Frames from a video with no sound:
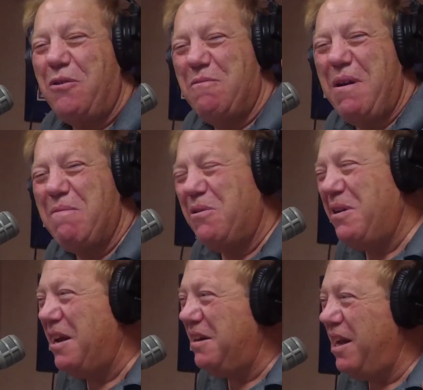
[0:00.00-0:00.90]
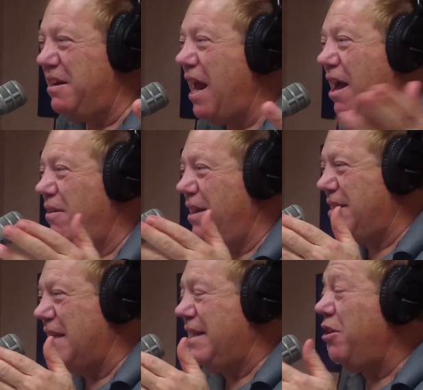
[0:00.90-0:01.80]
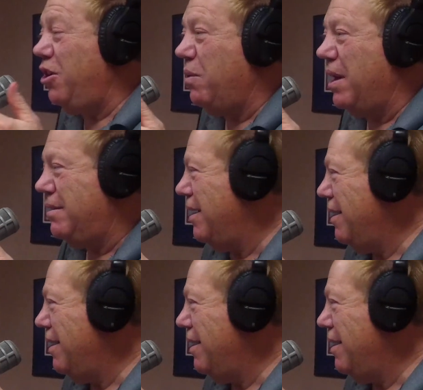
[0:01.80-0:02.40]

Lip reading: Remember, and now they tell you what,